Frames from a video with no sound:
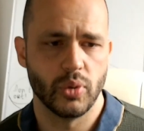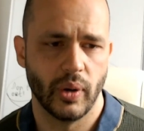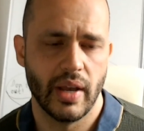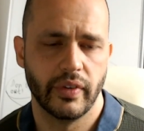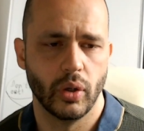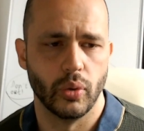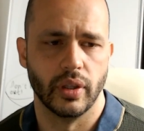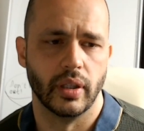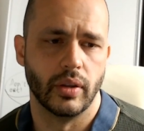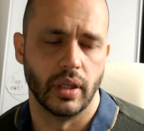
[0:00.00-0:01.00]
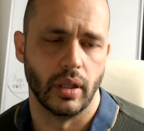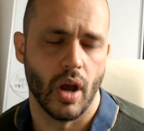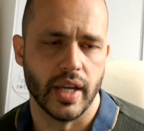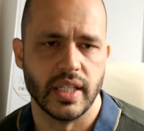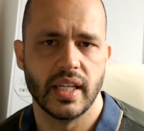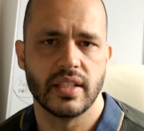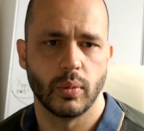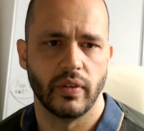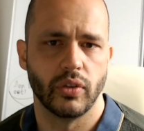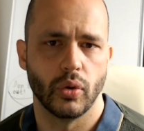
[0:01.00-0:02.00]
having, or the ideas that
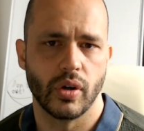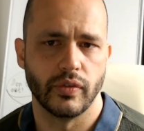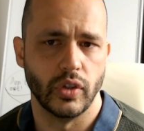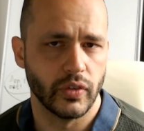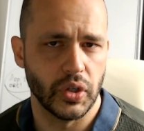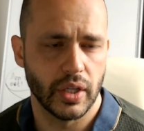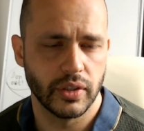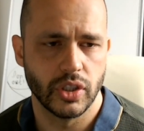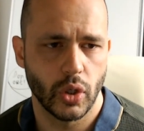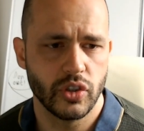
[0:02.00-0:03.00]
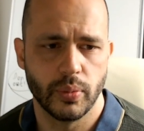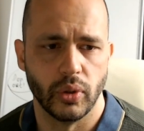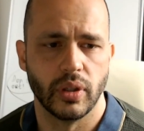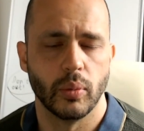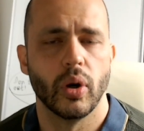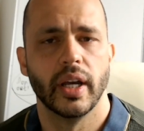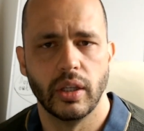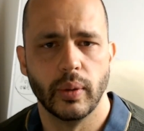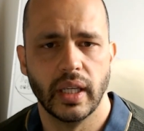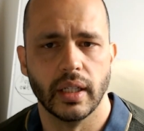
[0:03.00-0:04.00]
we've thought of, and you've got nothing to contribute. Then why are you
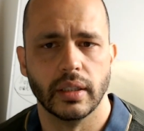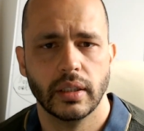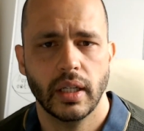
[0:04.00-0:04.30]
here?